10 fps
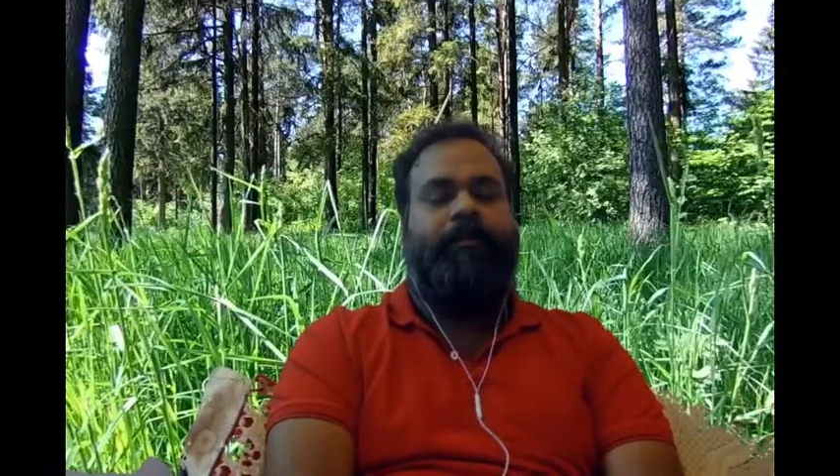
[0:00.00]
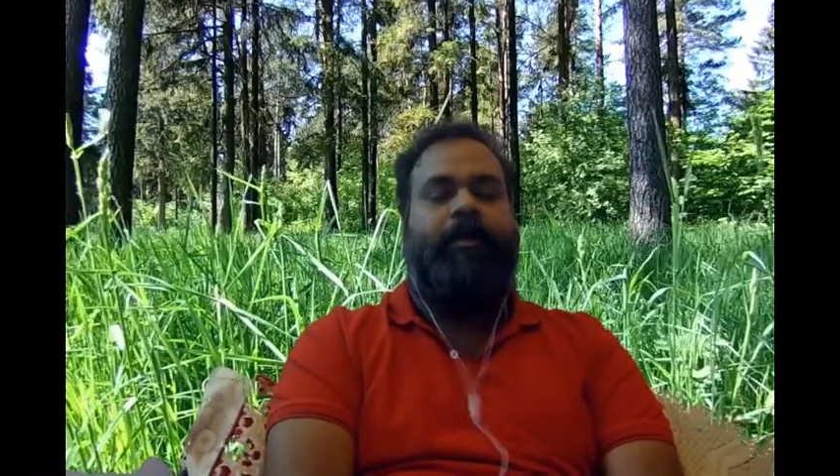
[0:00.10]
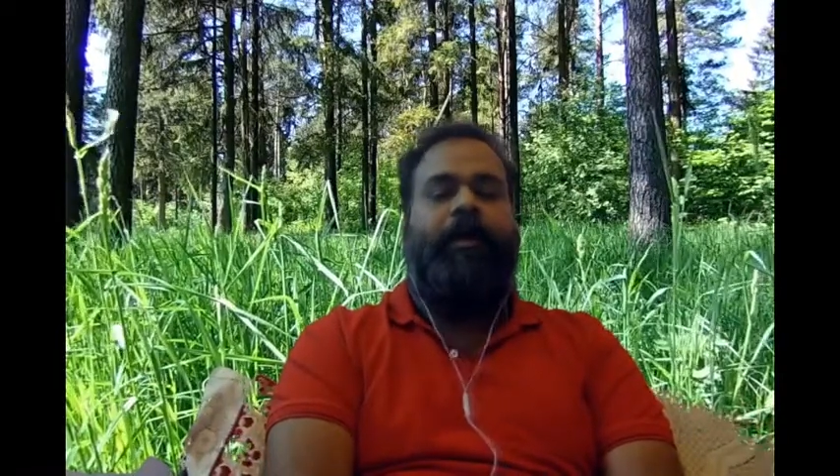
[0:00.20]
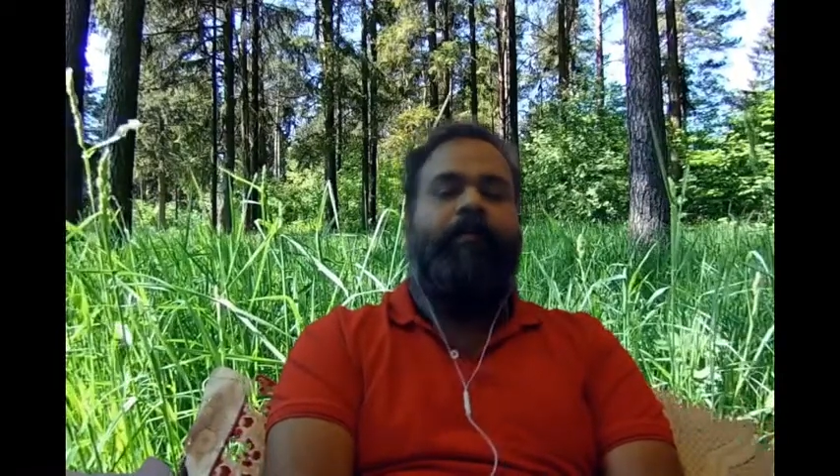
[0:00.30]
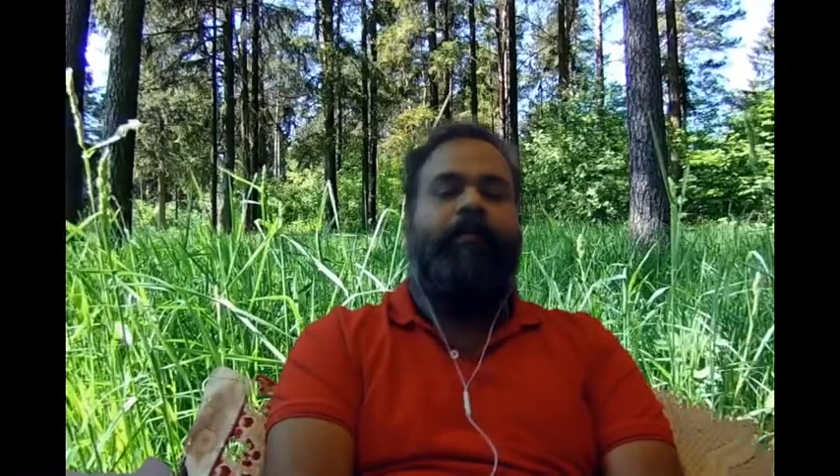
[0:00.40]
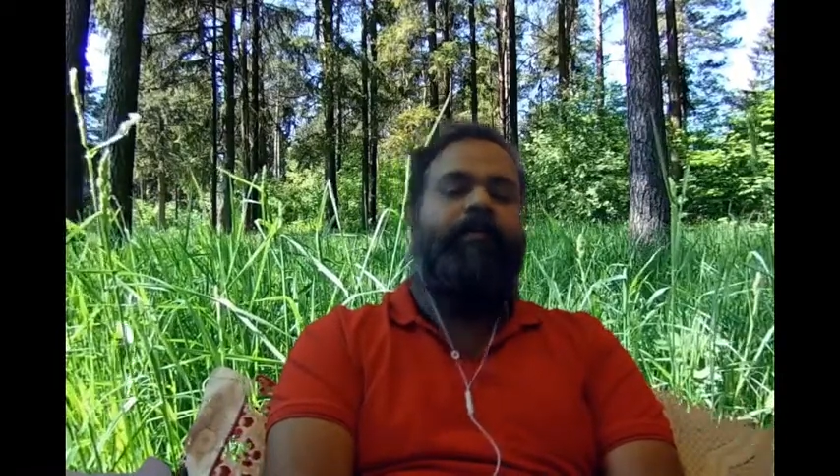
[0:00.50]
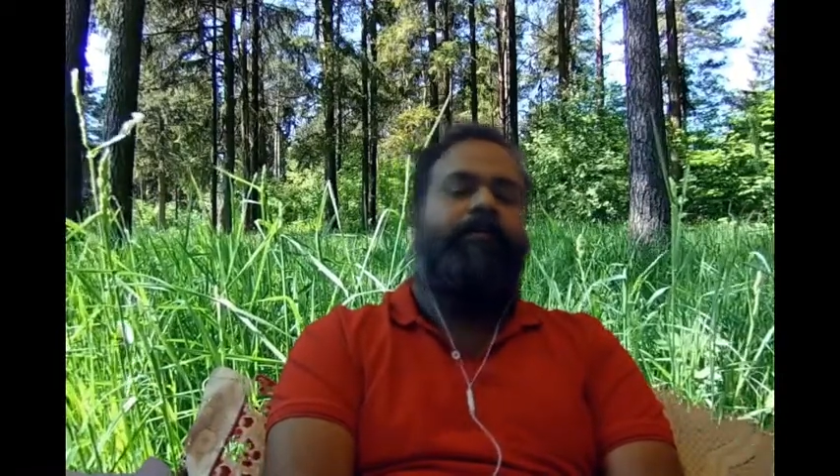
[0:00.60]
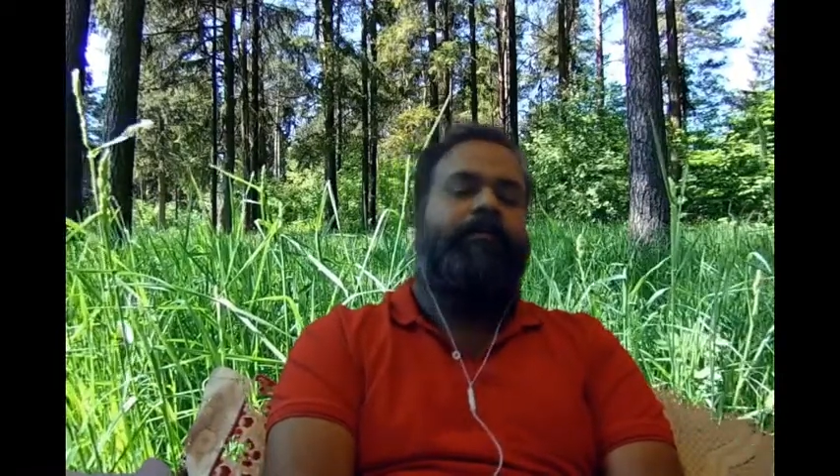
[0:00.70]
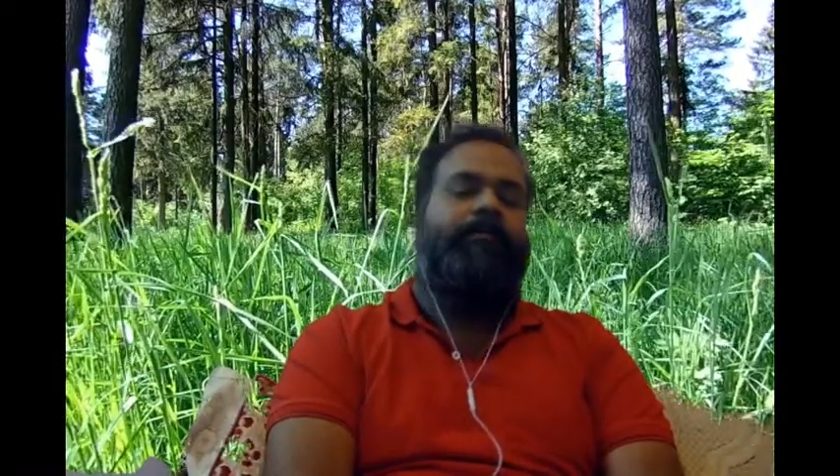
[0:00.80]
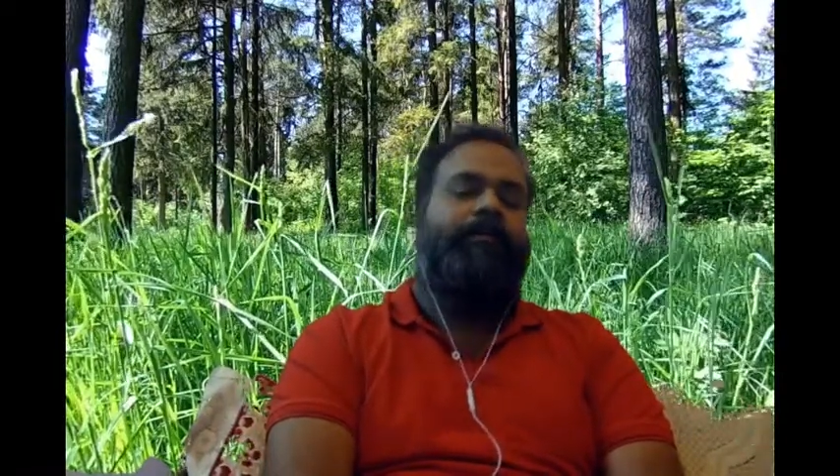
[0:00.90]
On the
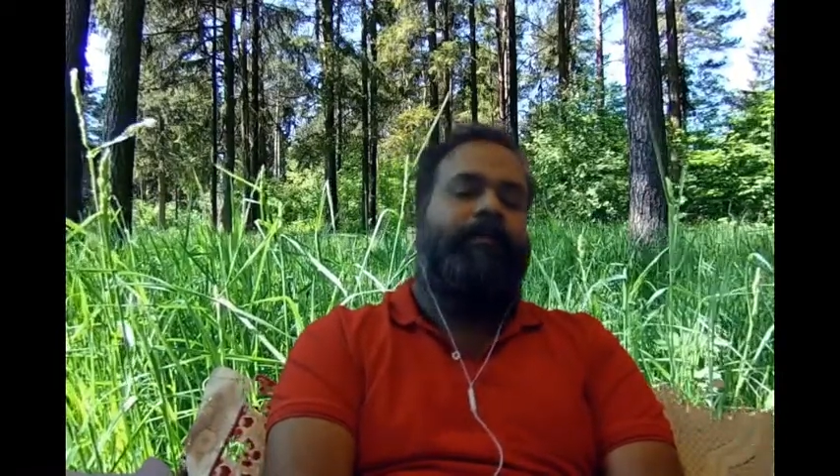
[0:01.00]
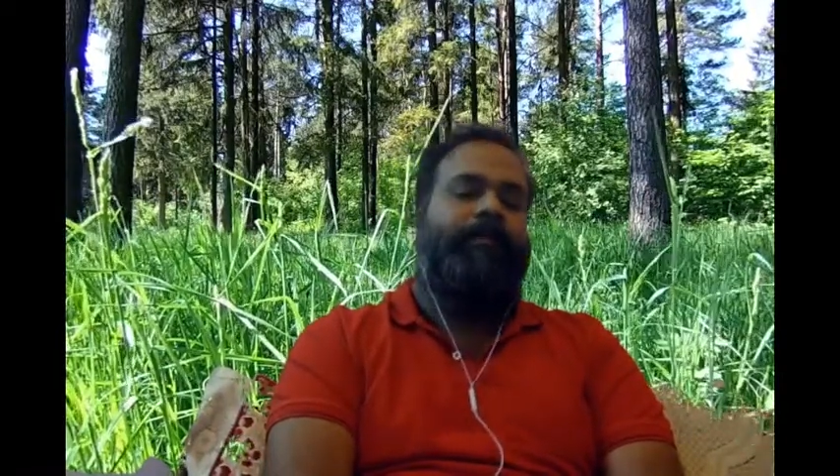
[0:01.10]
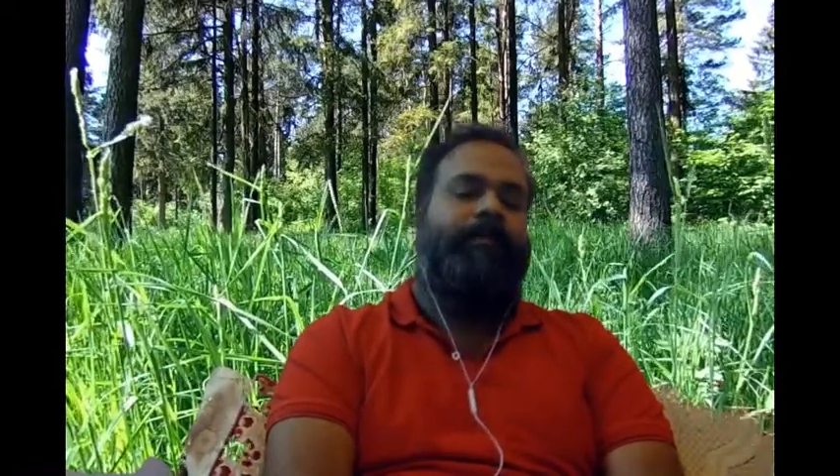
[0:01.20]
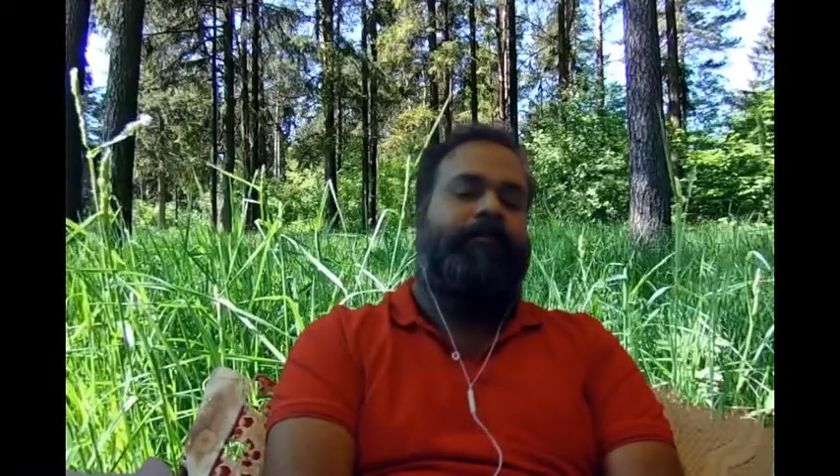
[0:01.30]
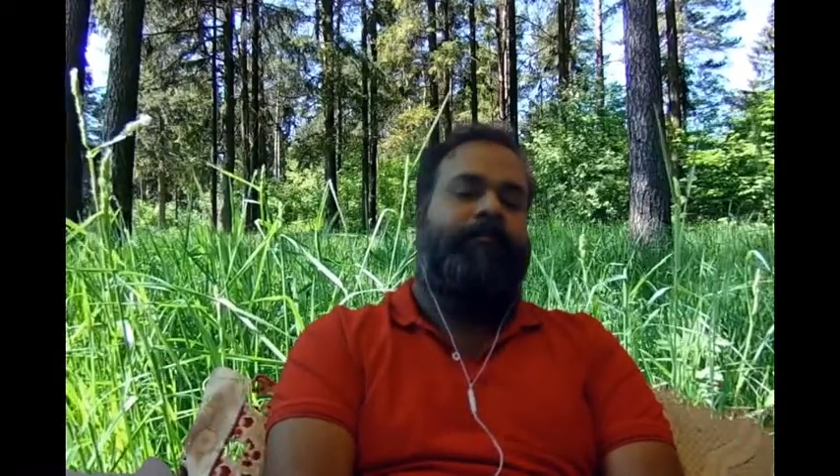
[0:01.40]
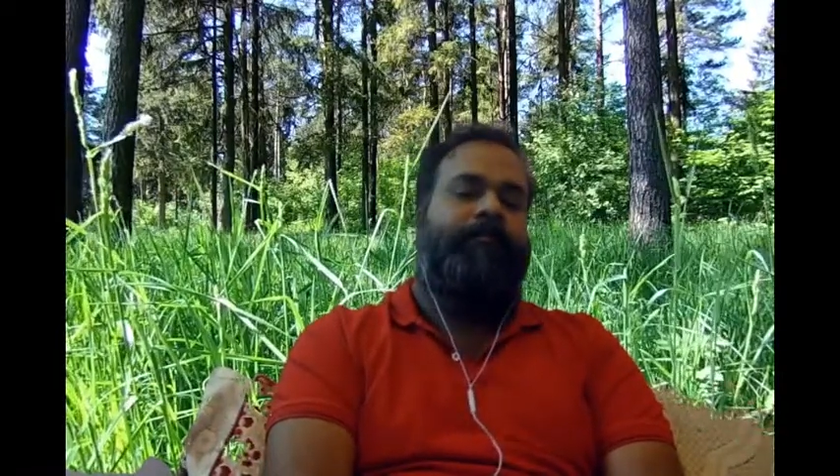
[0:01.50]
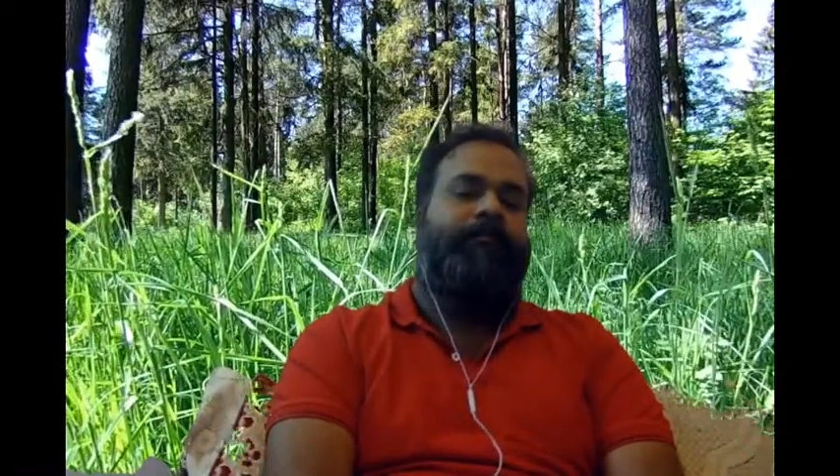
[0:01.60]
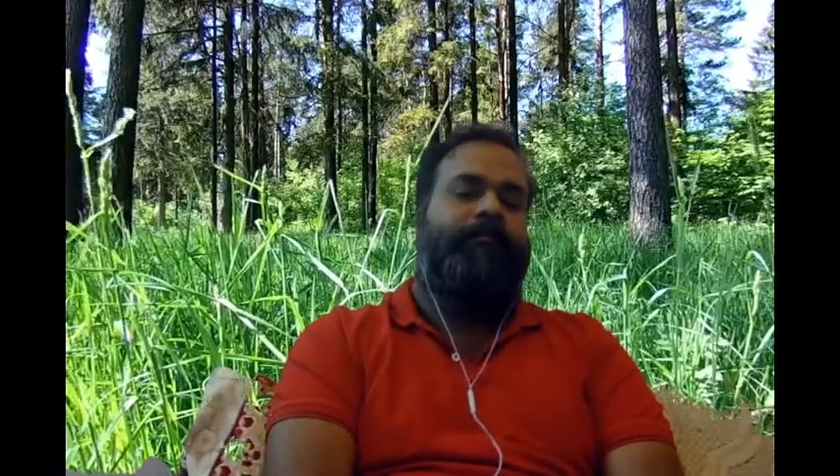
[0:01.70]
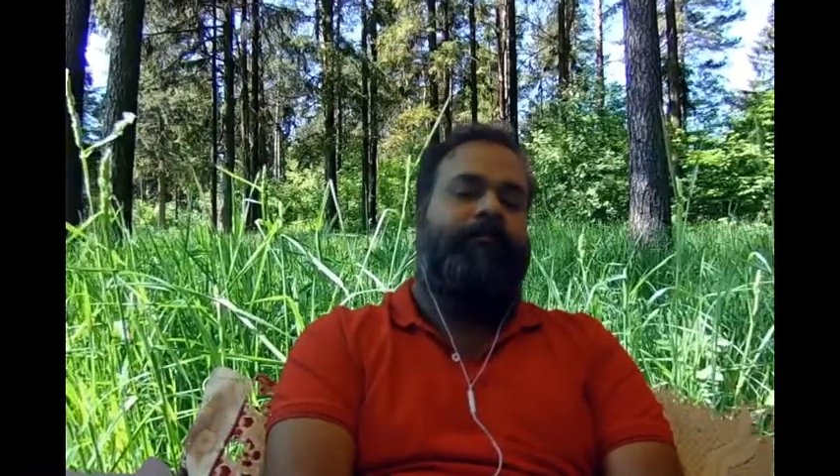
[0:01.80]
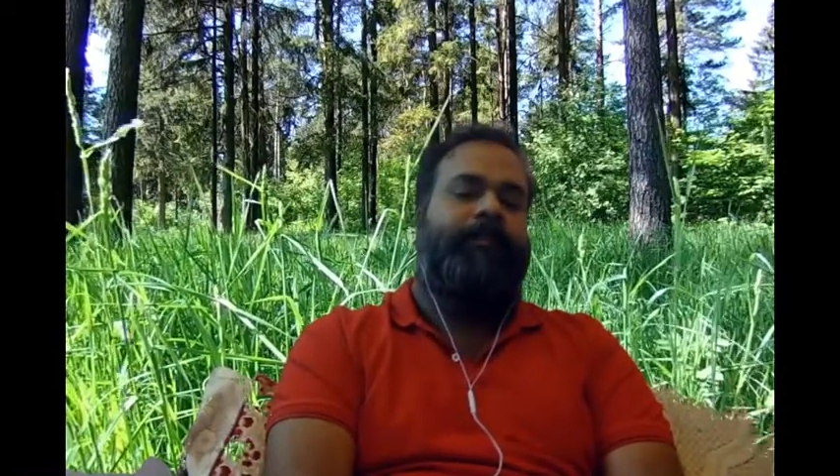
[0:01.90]
contrary,
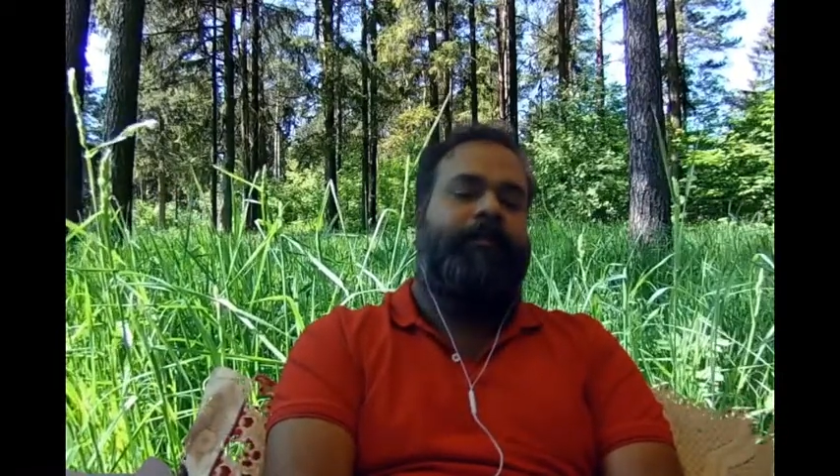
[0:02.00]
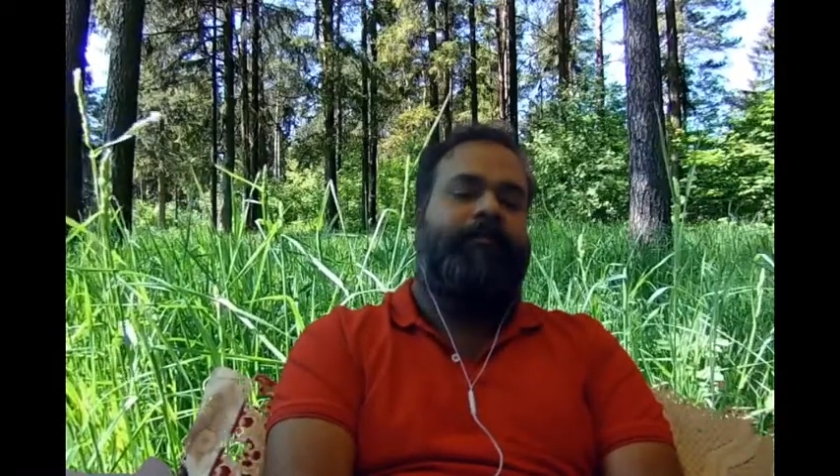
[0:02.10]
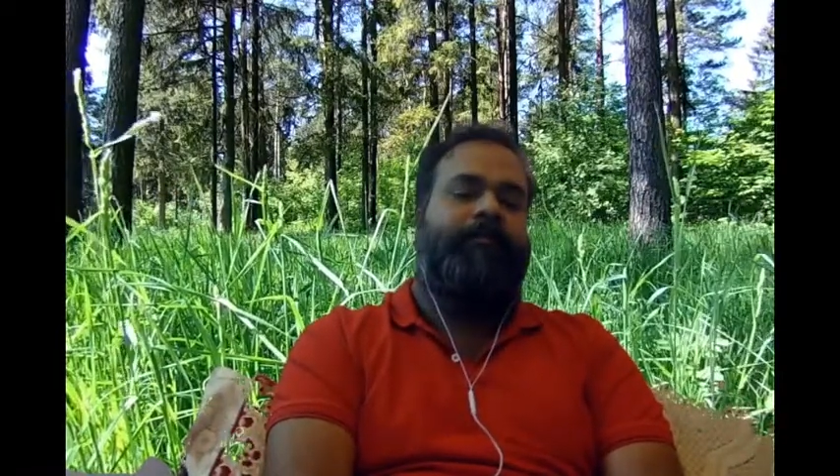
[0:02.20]
just